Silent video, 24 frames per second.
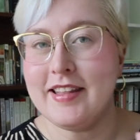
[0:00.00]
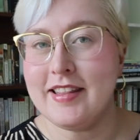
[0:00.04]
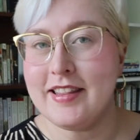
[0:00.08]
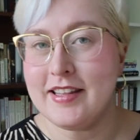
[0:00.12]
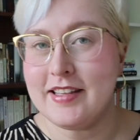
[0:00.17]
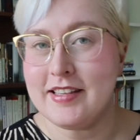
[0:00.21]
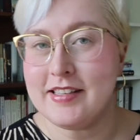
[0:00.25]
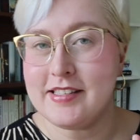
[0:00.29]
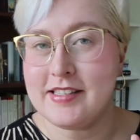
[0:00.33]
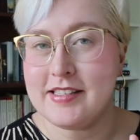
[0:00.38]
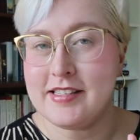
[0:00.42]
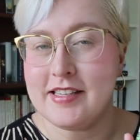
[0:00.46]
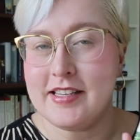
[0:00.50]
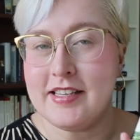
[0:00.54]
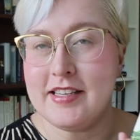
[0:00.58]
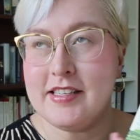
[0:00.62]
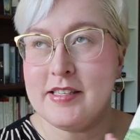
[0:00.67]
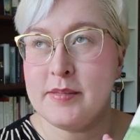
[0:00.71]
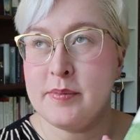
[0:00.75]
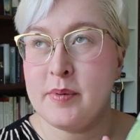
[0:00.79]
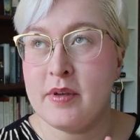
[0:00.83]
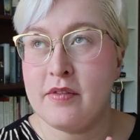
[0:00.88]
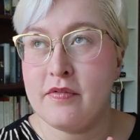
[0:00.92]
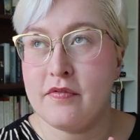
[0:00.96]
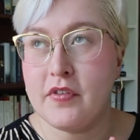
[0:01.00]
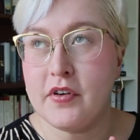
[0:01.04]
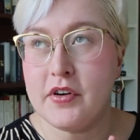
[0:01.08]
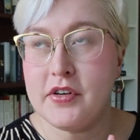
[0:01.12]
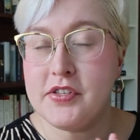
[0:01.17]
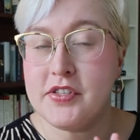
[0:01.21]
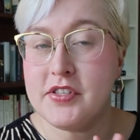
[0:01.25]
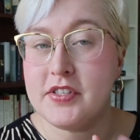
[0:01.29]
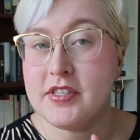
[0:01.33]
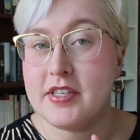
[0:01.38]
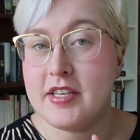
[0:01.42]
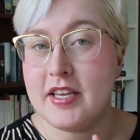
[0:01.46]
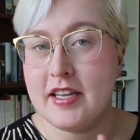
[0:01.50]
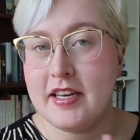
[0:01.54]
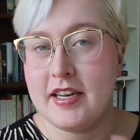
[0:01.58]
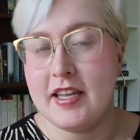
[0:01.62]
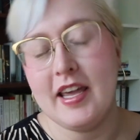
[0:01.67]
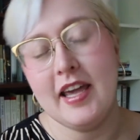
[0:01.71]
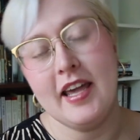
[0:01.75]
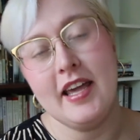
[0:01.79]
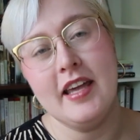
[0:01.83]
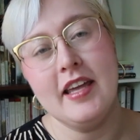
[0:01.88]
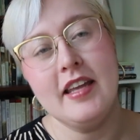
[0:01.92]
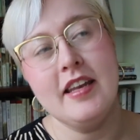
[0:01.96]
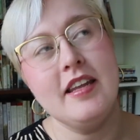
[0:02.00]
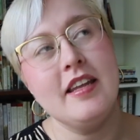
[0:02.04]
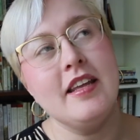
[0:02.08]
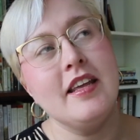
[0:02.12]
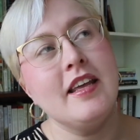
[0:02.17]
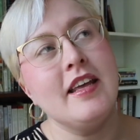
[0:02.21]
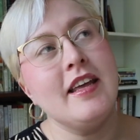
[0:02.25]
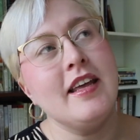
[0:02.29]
This is my first Kincaid,